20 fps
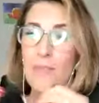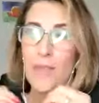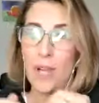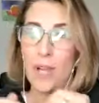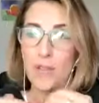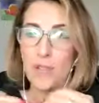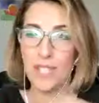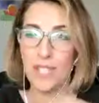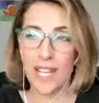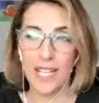I
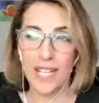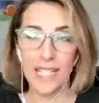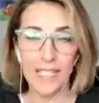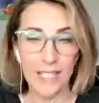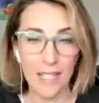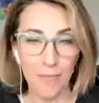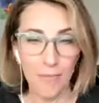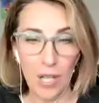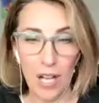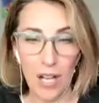was dating
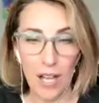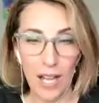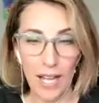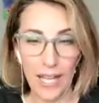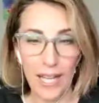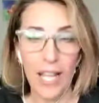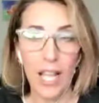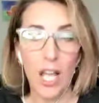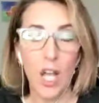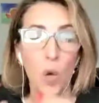some
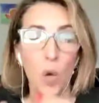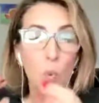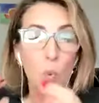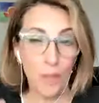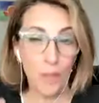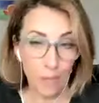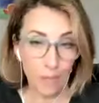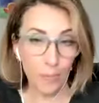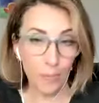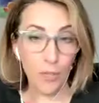guy.
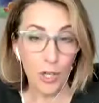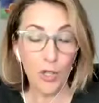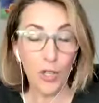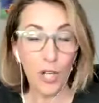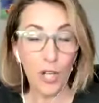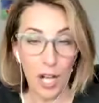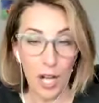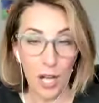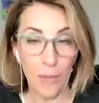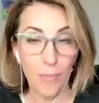We
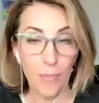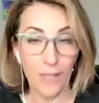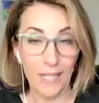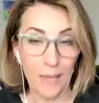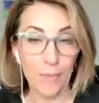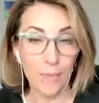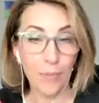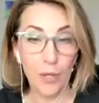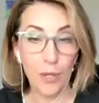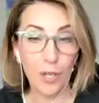broke up, and
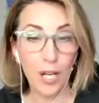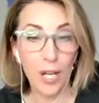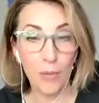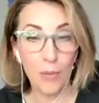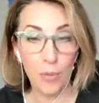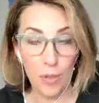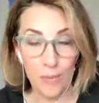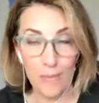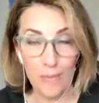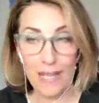he broke up
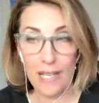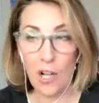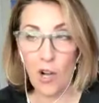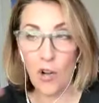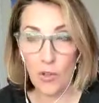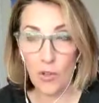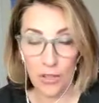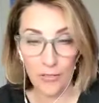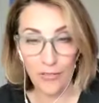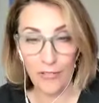with me
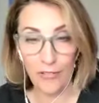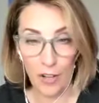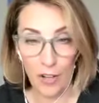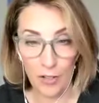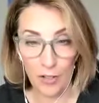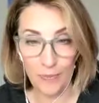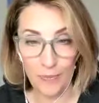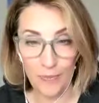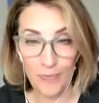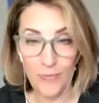on the
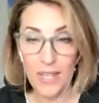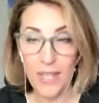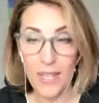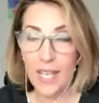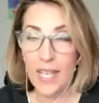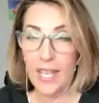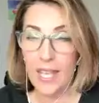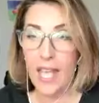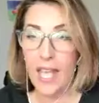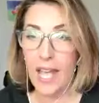phone.
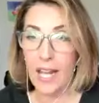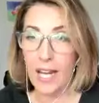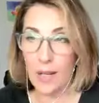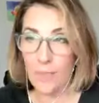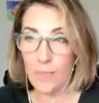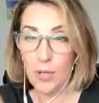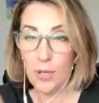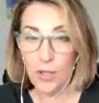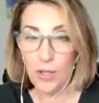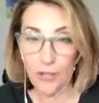And I
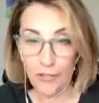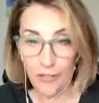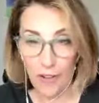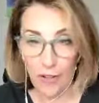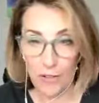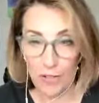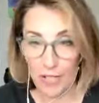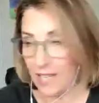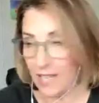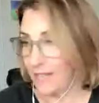put the
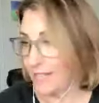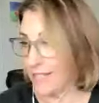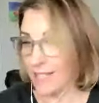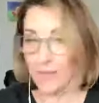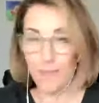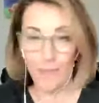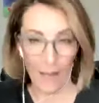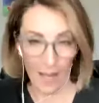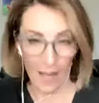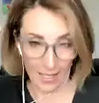phone down. This
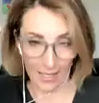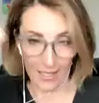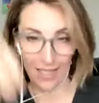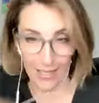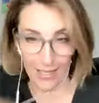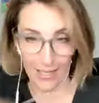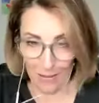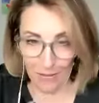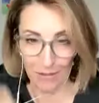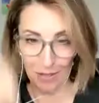is back
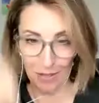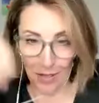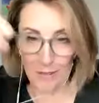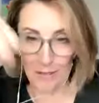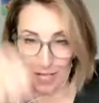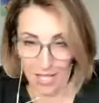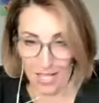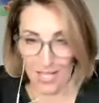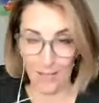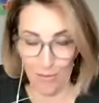in those
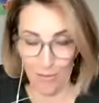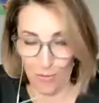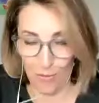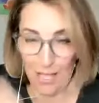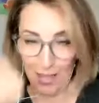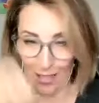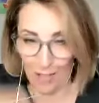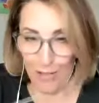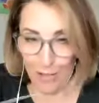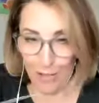days when we
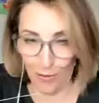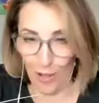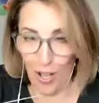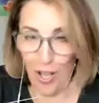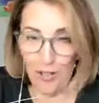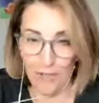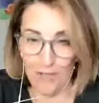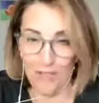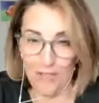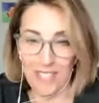had those
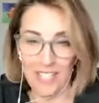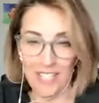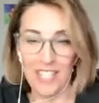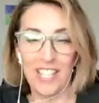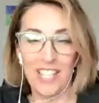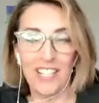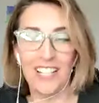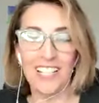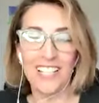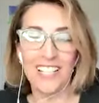phones in the
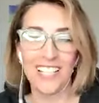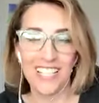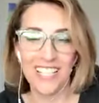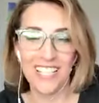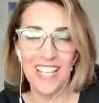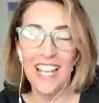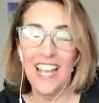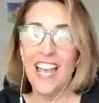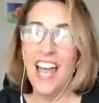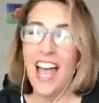90s.
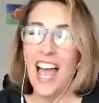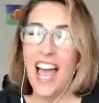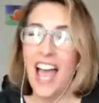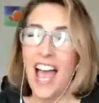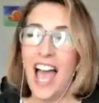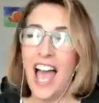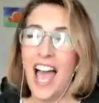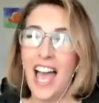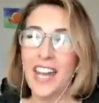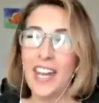
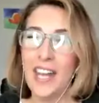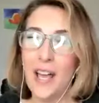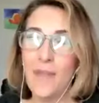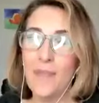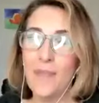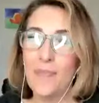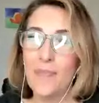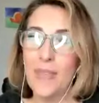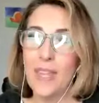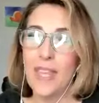
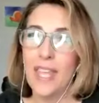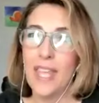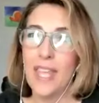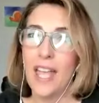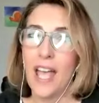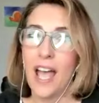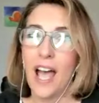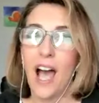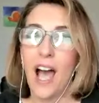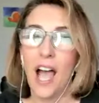And
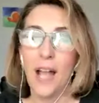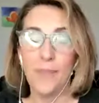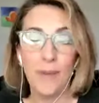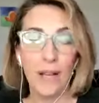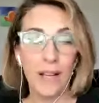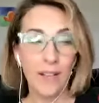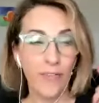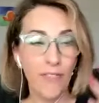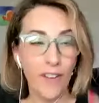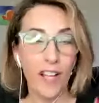
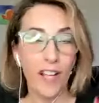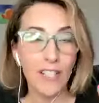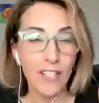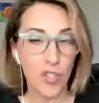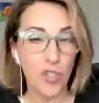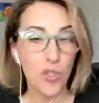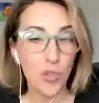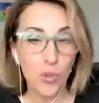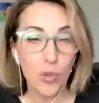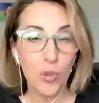my
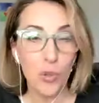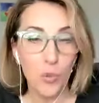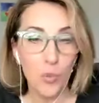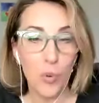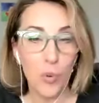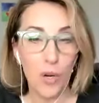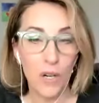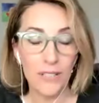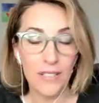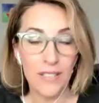first thought
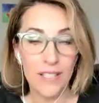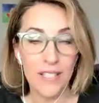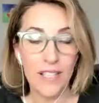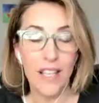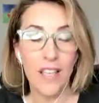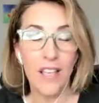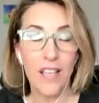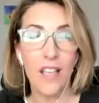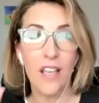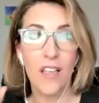was,
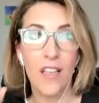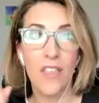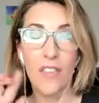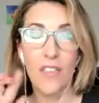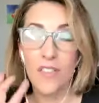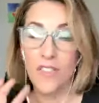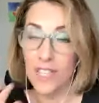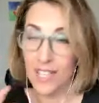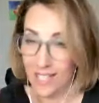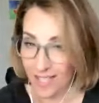
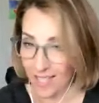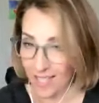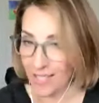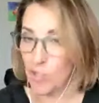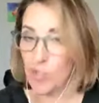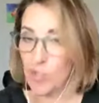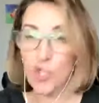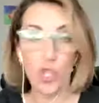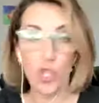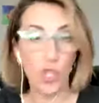this is
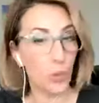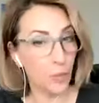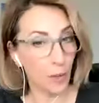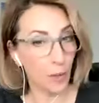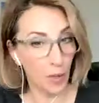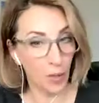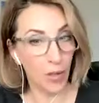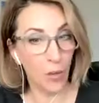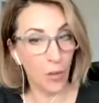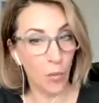a
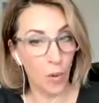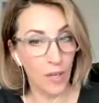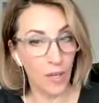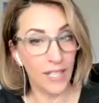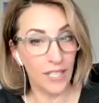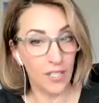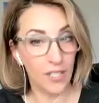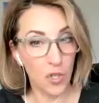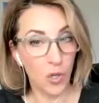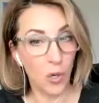2-bottle of
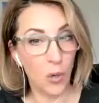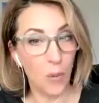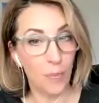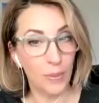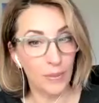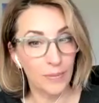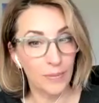wine job.